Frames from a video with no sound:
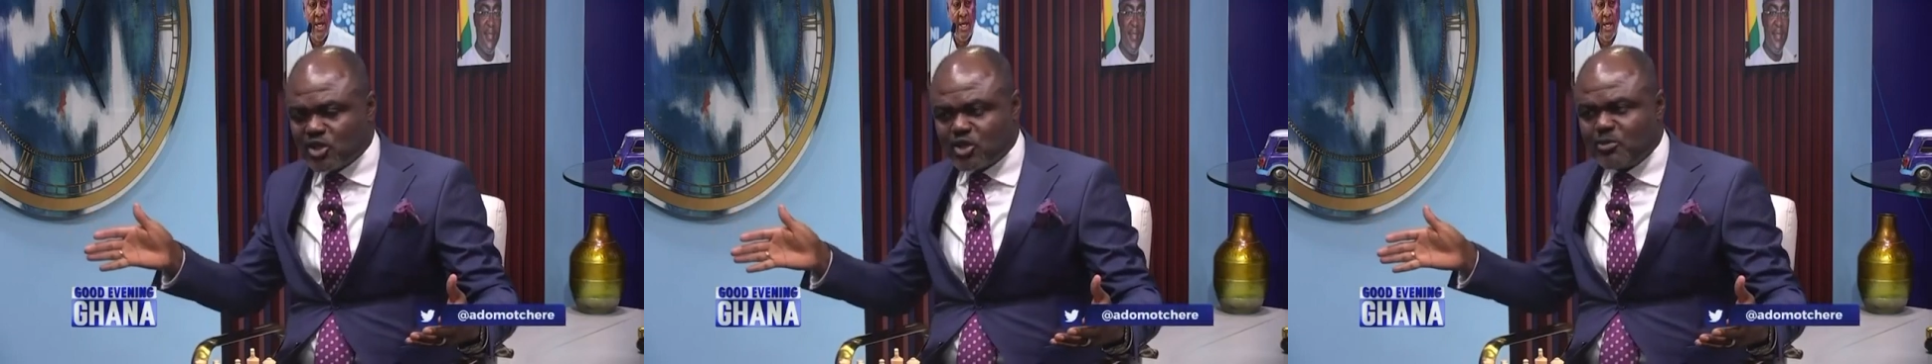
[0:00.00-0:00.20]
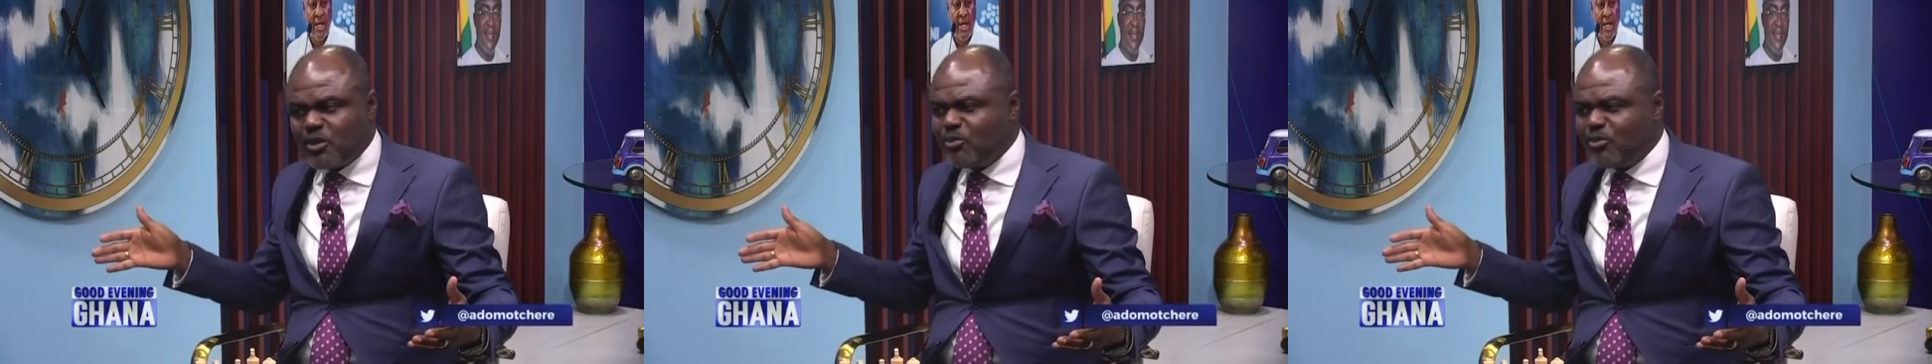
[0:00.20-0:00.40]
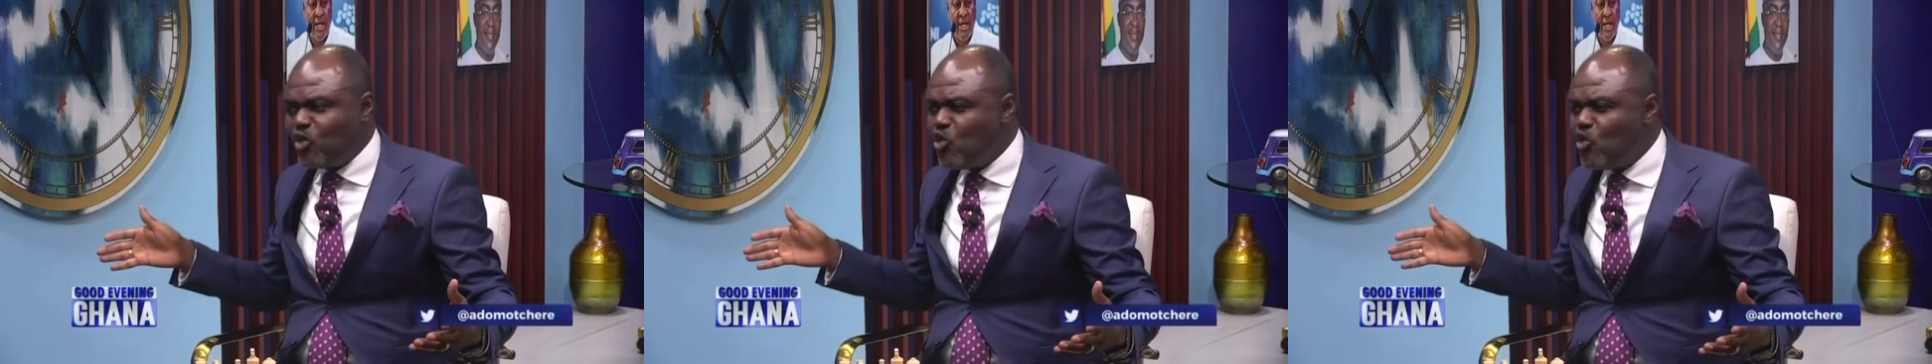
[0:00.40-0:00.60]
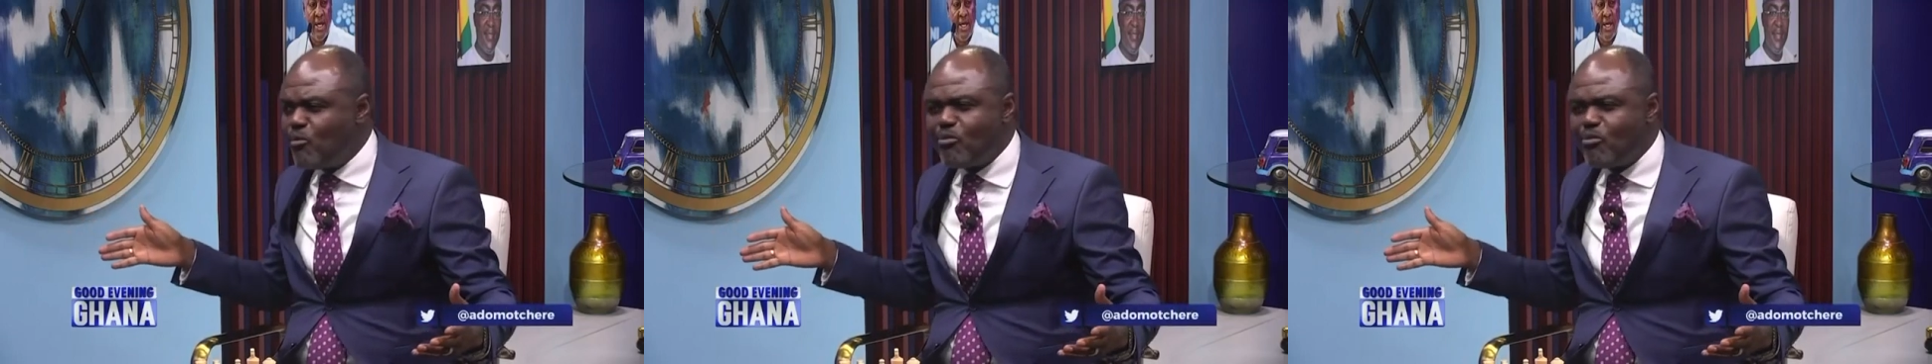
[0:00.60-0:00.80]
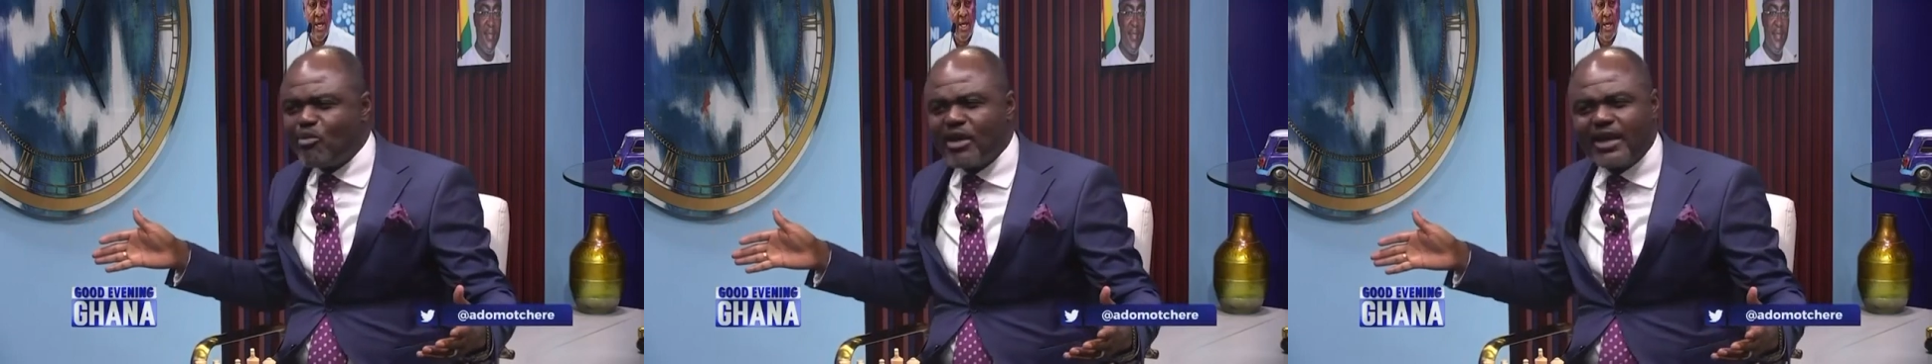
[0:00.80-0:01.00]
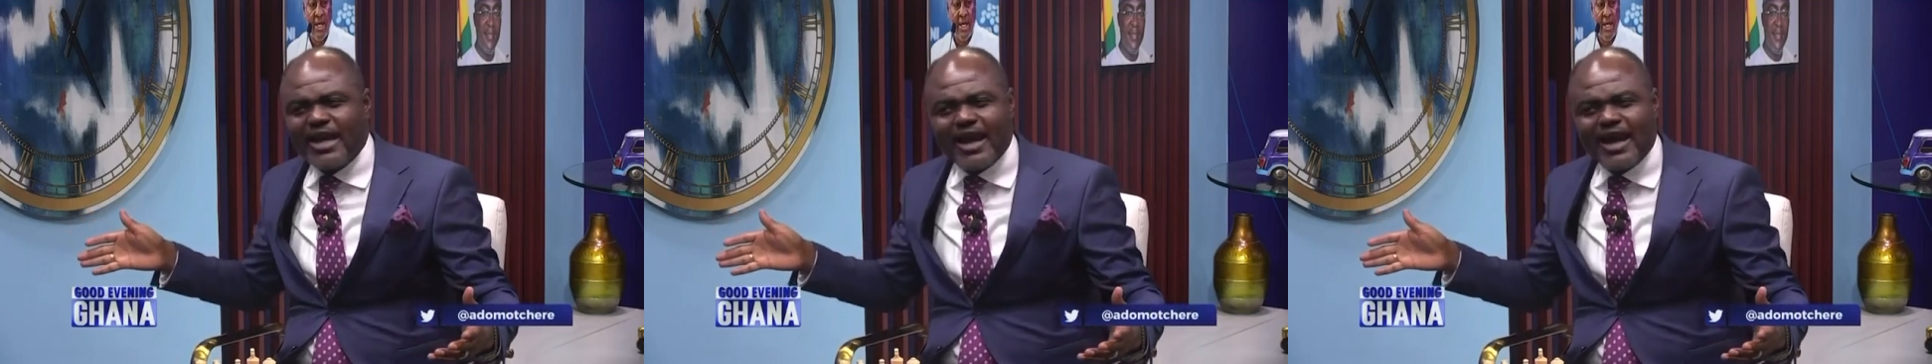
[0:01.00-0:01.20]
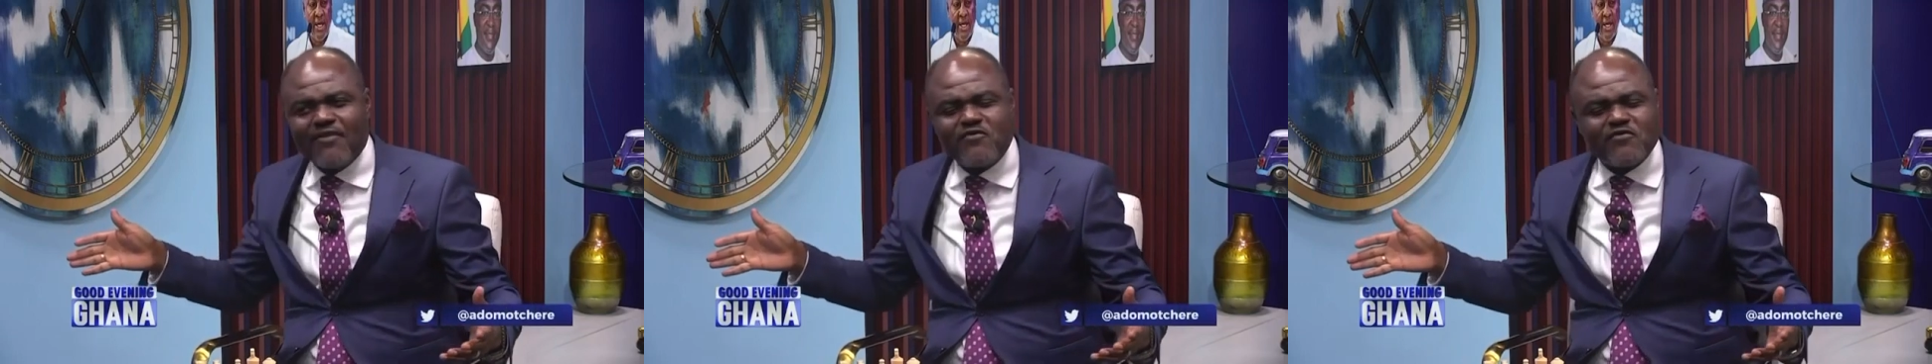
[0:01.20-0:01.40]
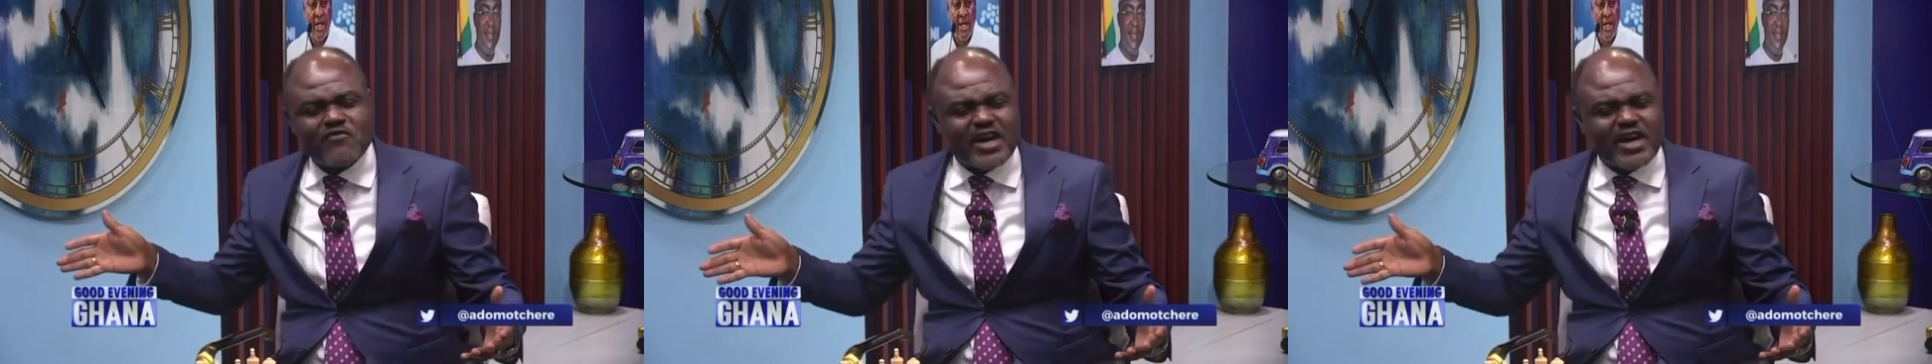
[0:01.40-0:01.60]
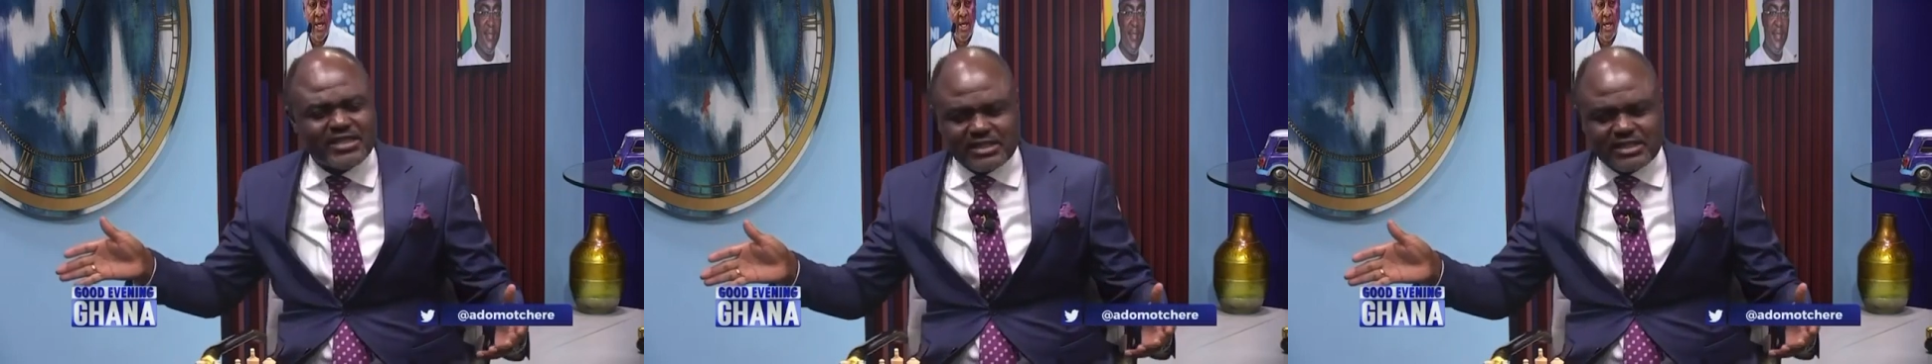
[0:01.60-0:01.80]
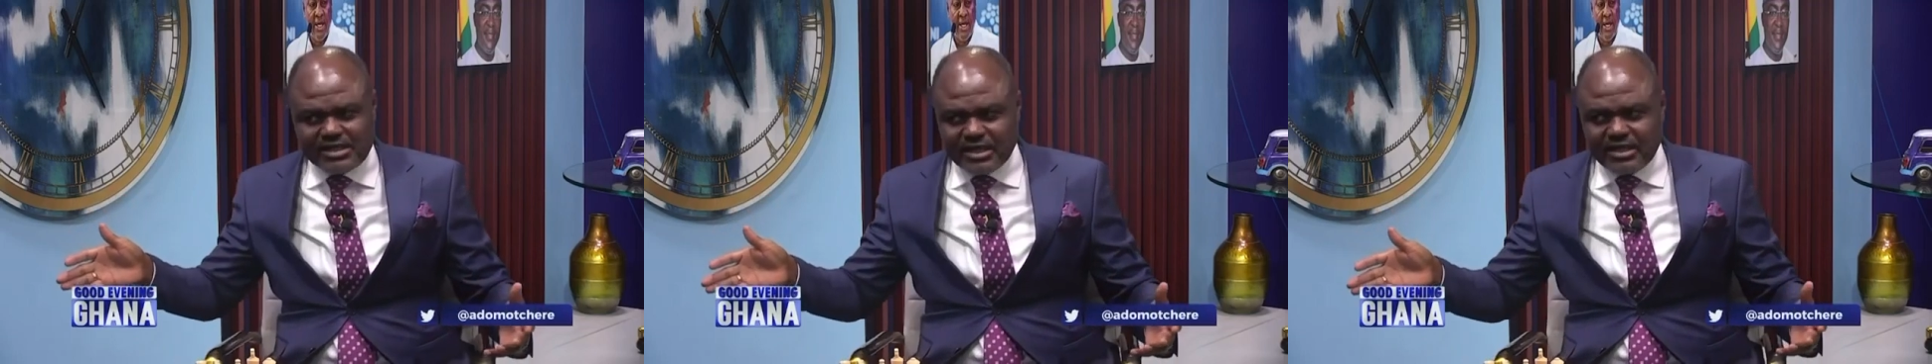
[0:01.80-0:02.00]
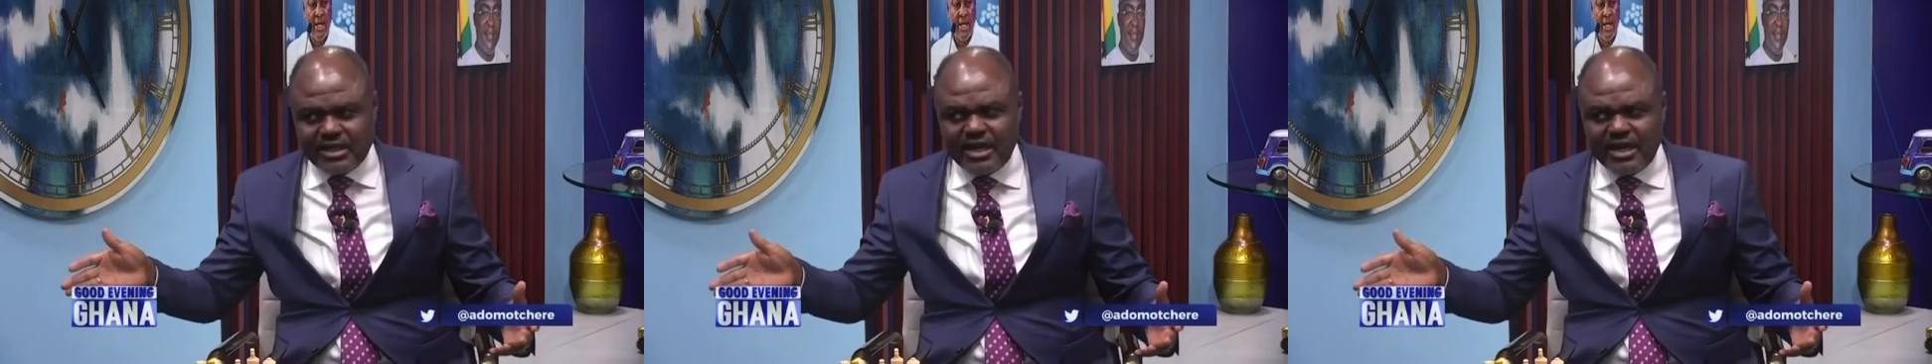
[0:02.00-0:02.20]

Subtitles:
people who prayed and fasted.